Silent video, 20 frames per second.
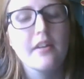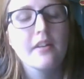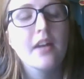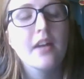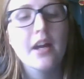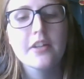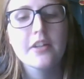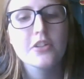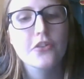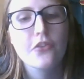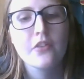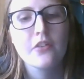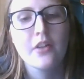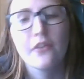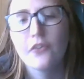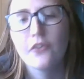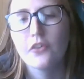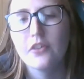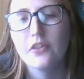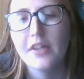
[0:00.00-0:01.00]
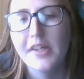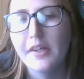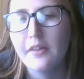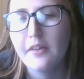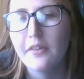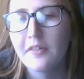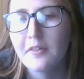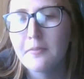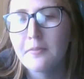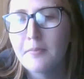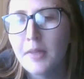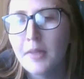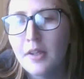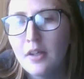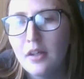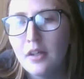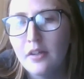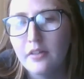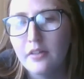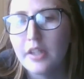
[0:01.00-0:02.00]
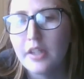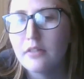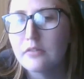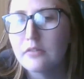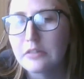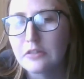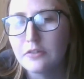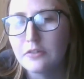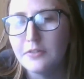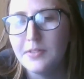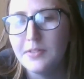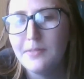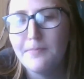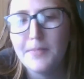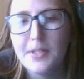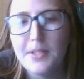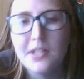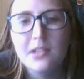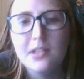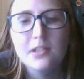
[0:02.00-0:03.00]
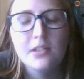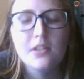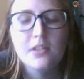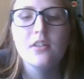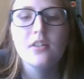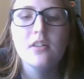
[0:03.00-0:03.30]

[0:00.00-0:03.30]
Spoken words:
and I just never liked them. They were creepy.